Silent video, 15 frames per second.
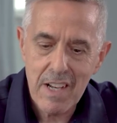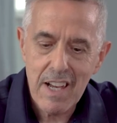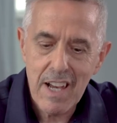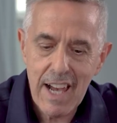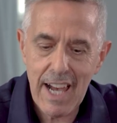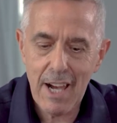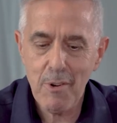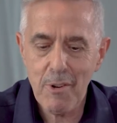
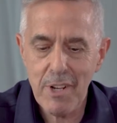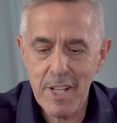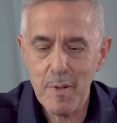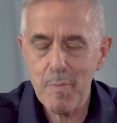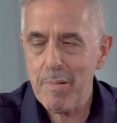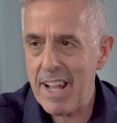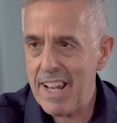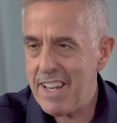How
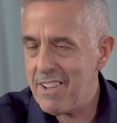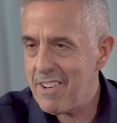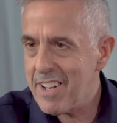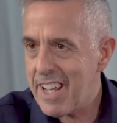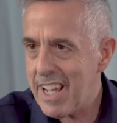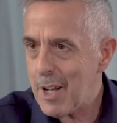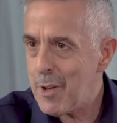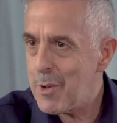independent
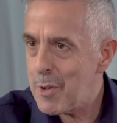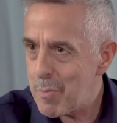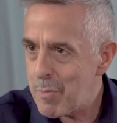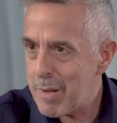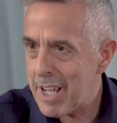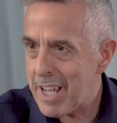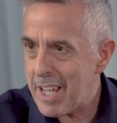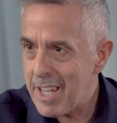can you
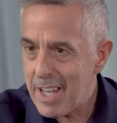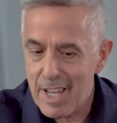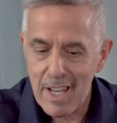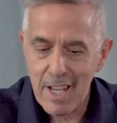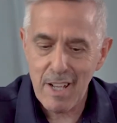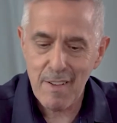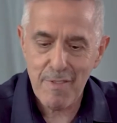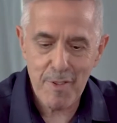be
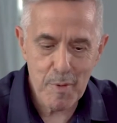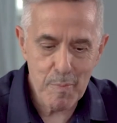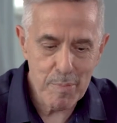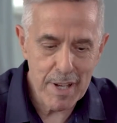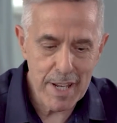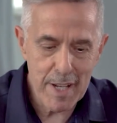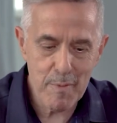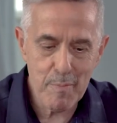if you're
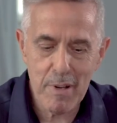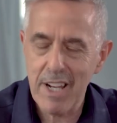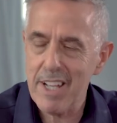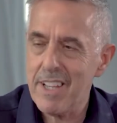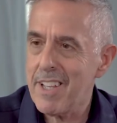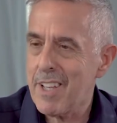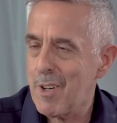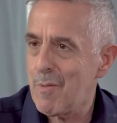paid by
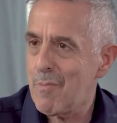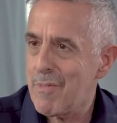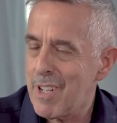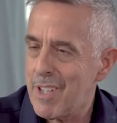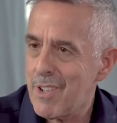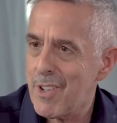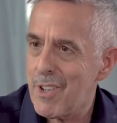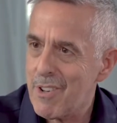the company
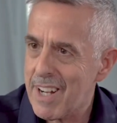that you're